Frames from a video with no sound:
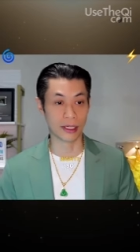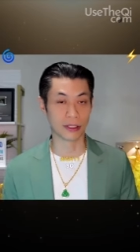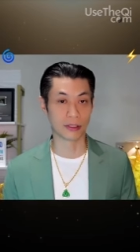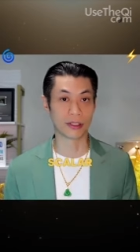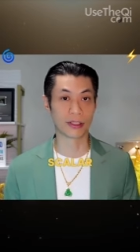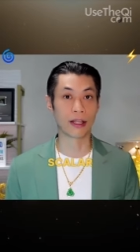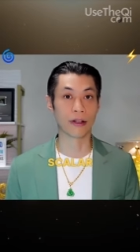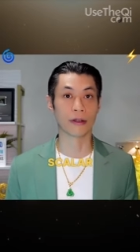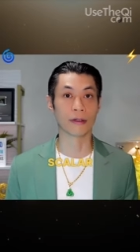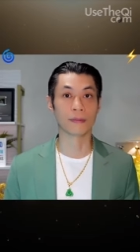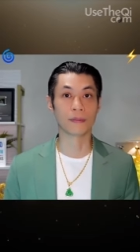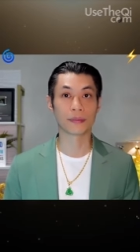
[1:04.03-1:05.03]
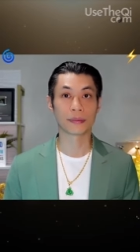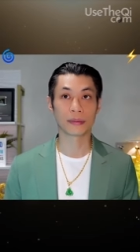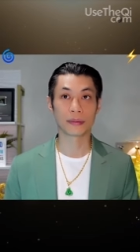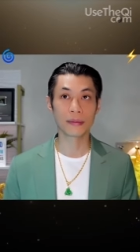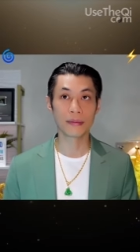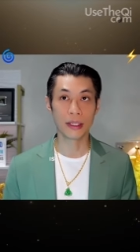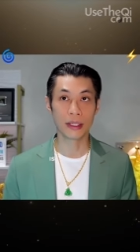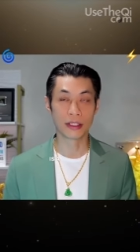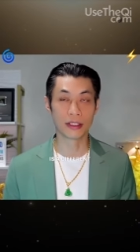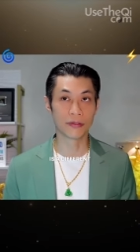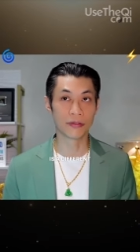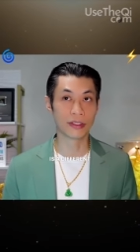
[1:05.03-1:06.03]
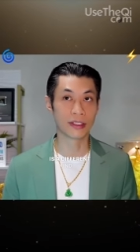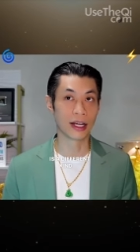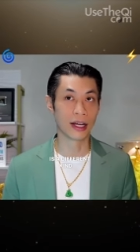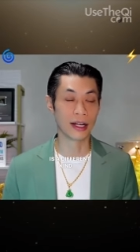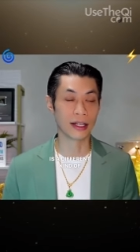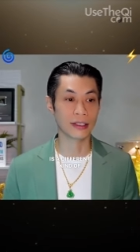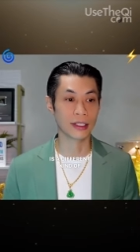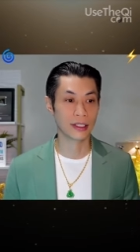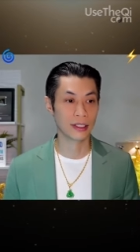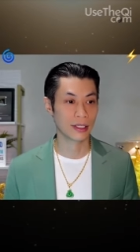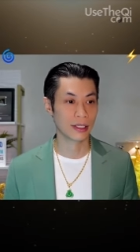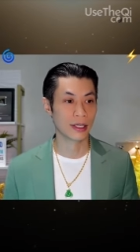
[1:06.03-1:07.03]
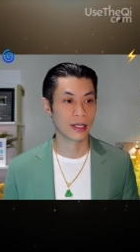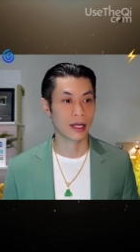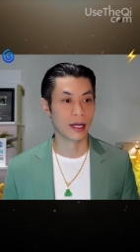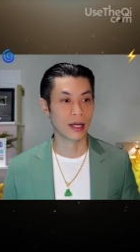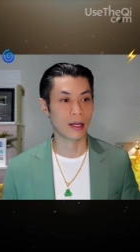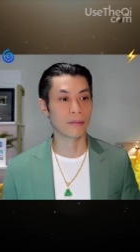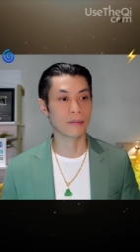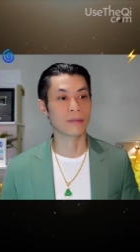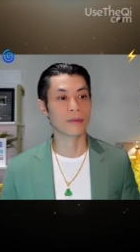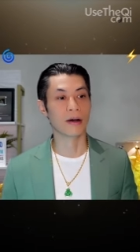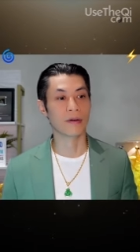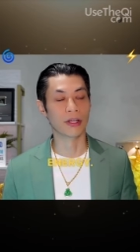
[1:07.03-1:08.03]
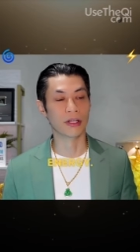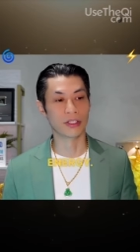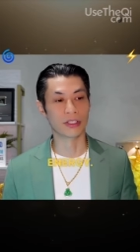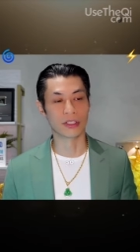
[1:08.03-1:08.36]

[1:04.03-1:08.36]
So scalar is a different kind um, of energy.